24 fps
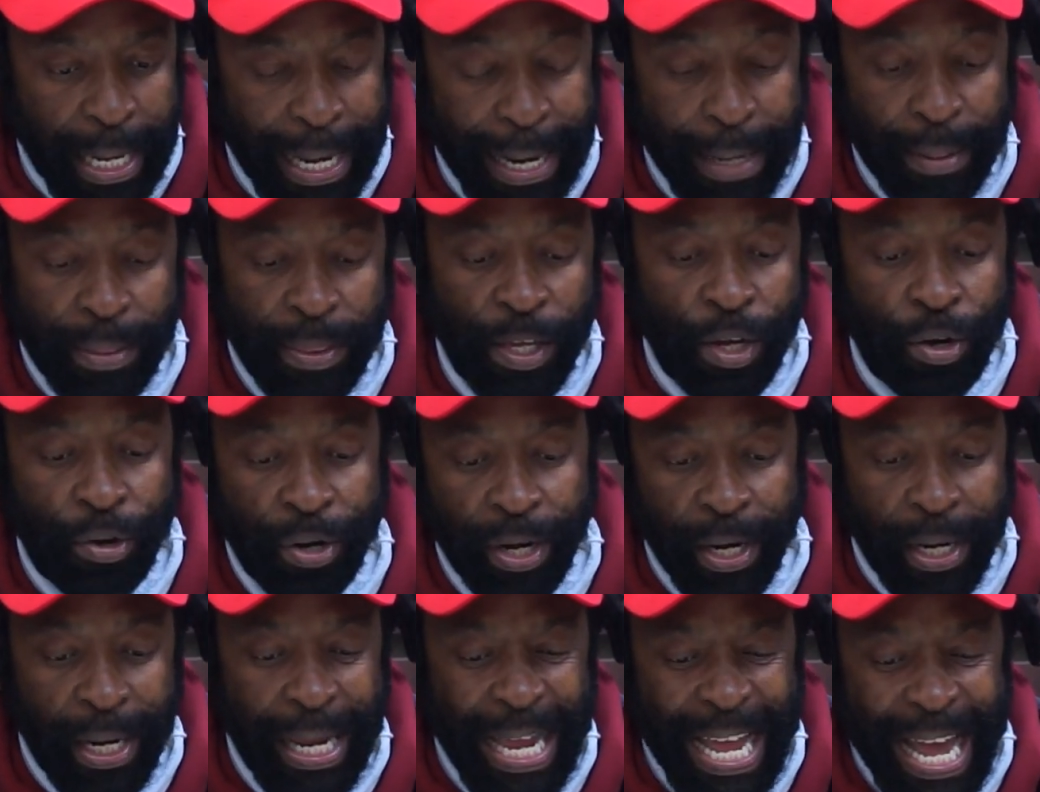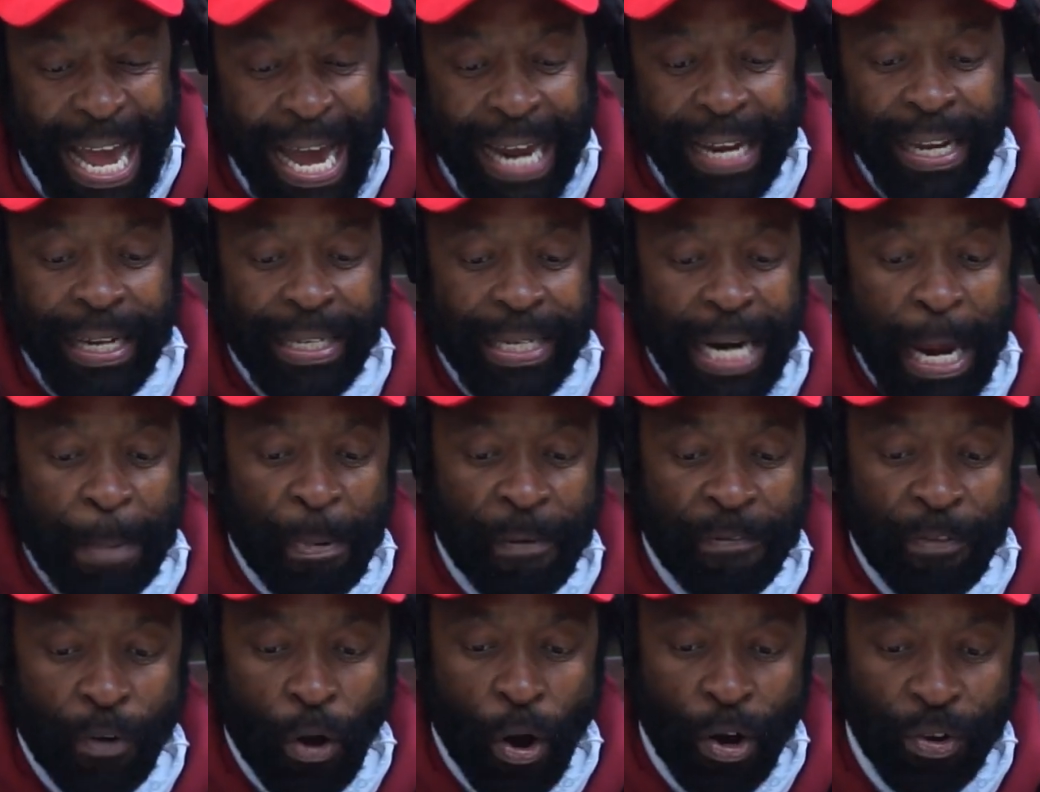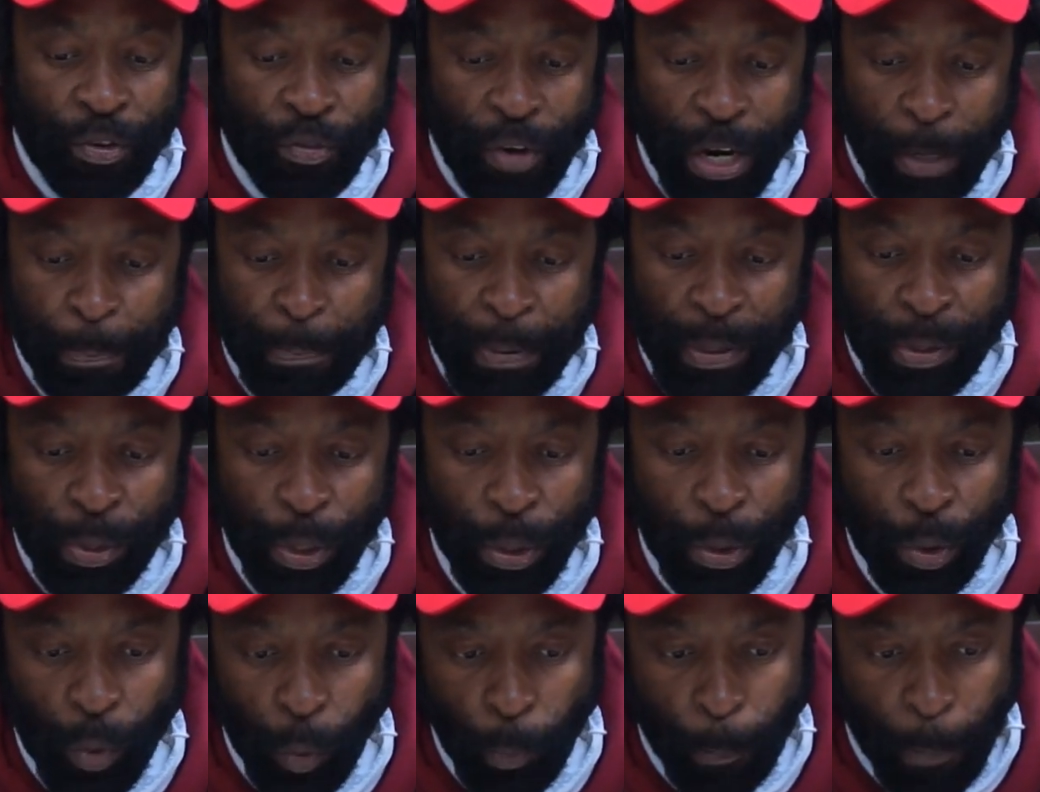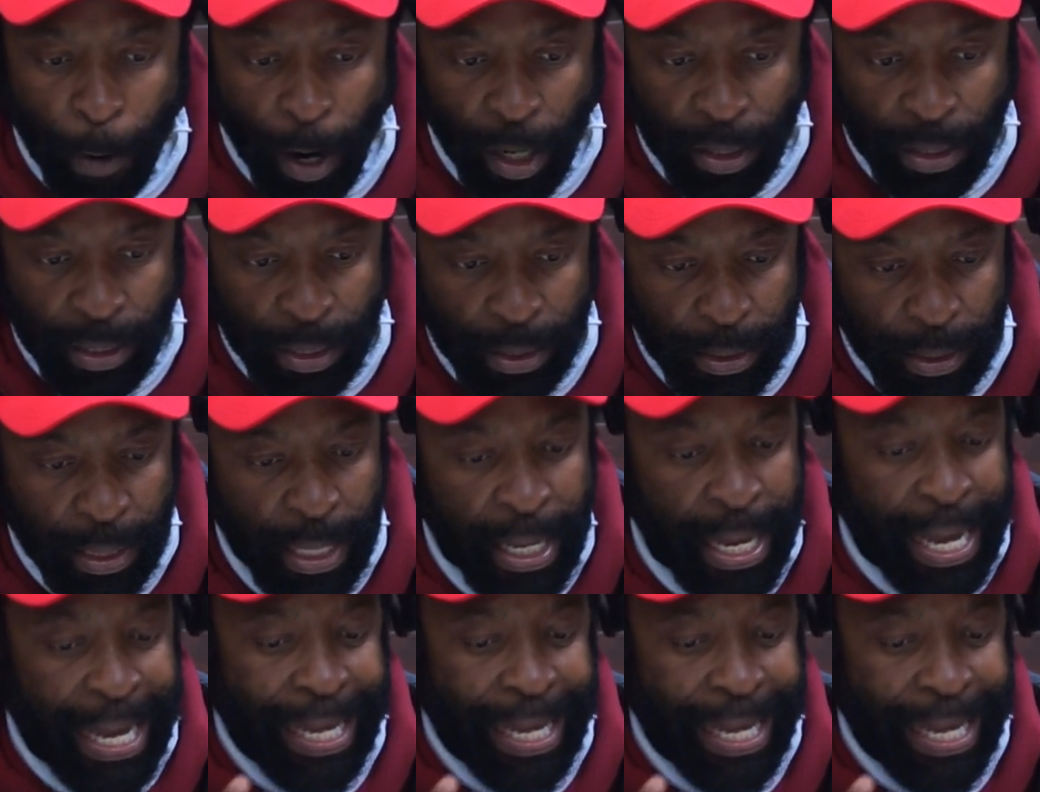In theory, any type of contract between two parties